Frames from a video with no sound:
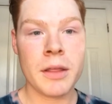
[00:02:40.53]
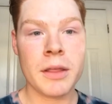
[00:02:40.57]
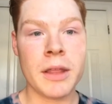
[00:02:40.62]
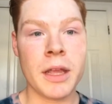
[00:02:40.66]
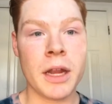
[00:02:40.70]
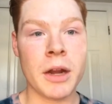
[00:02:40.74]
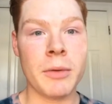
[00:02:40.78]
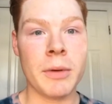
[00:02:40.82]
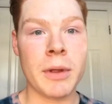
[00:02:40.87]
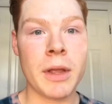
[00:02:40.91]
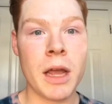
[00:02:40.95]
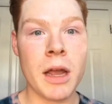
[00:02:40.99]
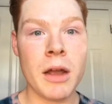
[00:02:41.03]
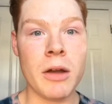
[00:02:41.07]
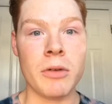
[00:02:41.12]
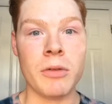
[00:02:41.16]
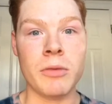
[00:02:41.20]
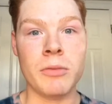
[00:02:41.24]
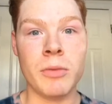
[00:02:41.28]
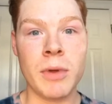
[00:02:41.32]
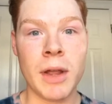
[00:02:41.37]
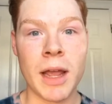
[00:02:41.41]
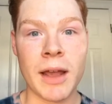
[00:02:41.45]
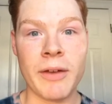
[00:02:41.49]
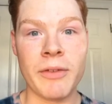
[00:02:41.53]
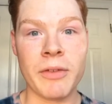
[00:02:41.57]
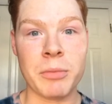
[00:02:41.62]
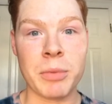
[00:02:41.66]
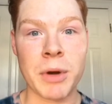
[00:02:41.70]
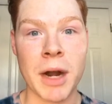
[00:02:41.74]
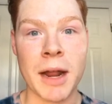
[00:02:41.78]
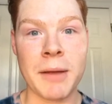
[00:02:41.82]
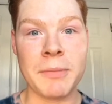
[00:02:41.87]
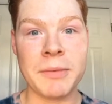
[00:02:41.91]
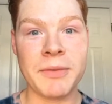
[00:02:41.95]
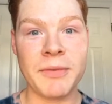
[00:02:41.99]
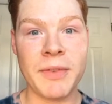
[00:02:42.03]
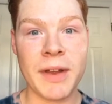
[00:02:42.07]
there we go. We have a primed